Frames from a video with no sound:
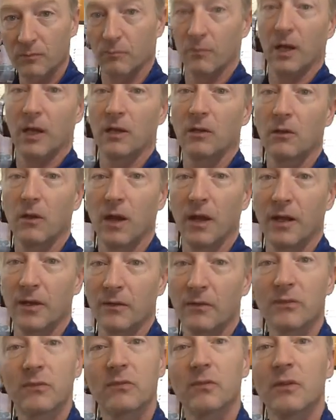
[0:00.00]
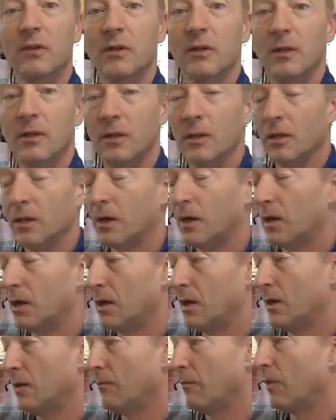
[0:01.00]
My clients
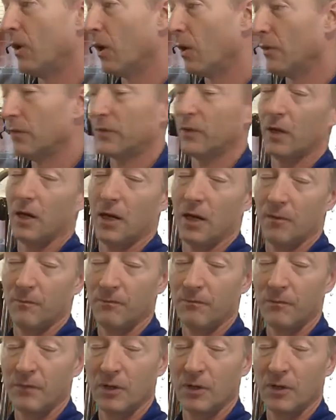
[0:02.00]
um, all the time,